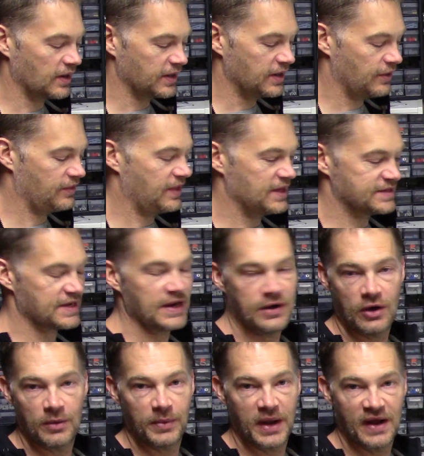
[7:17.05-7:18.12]
you know, this I
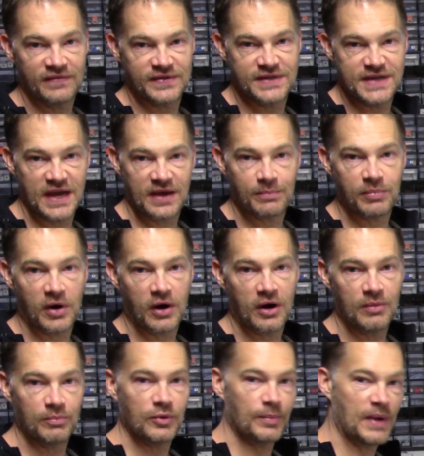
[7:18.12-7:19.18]
know I'm gonna have to take apart
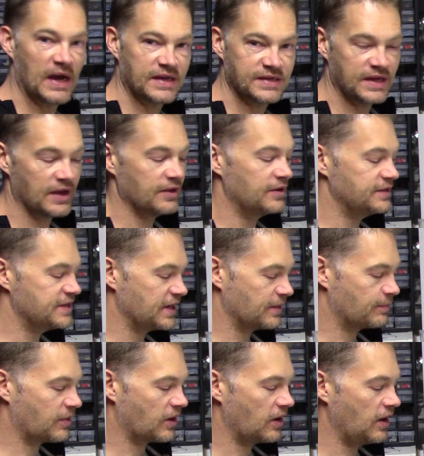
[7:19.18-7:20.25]
and put back together and take
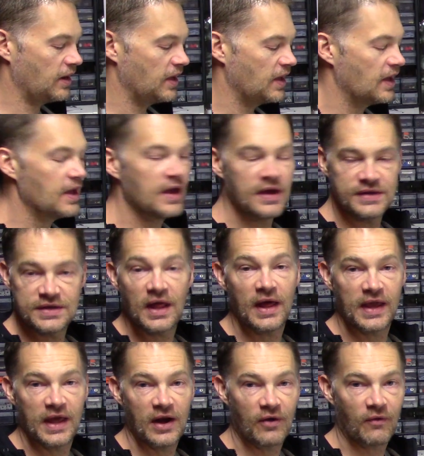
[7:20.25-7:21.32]
apart until I
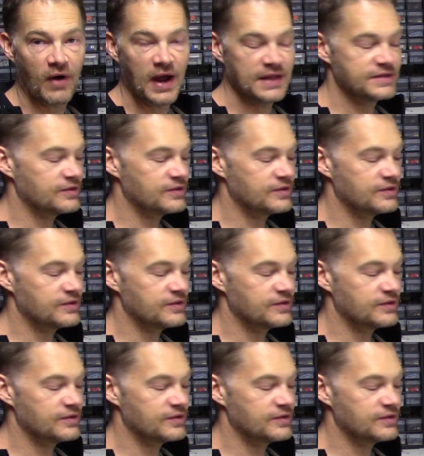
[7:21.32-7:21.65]
get it right.